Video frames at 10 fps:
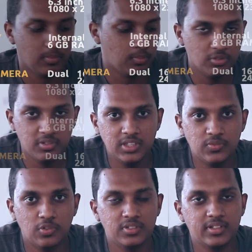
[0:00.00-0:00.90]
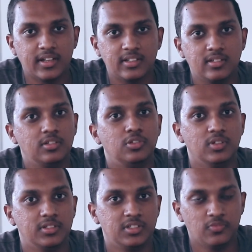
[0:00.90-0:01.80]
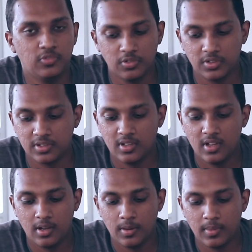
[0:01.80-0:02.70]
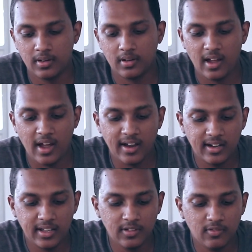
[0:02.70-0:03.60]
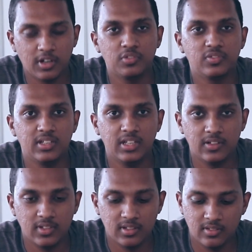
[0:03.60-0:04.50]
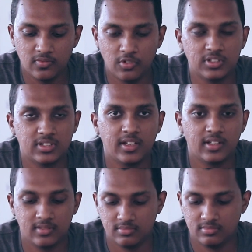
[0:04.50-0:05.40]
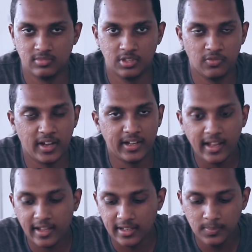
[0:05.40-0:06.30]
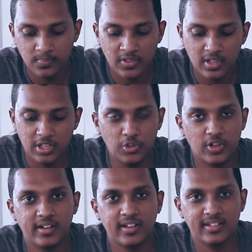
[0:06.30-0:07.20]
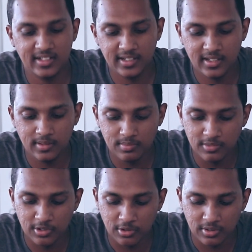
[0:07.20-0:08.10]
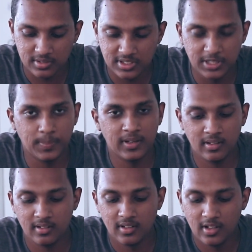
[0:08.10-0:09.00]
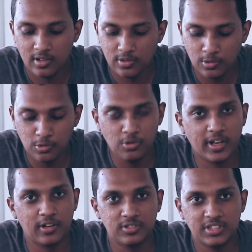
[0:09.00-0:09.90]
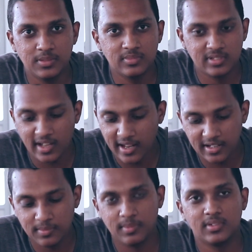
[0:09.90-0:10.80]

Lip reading: both these phones are actually dual SIM phones, but unlike what you've seen with phones like the Y9, you can't actually, you know, chip in two nano SIMs and a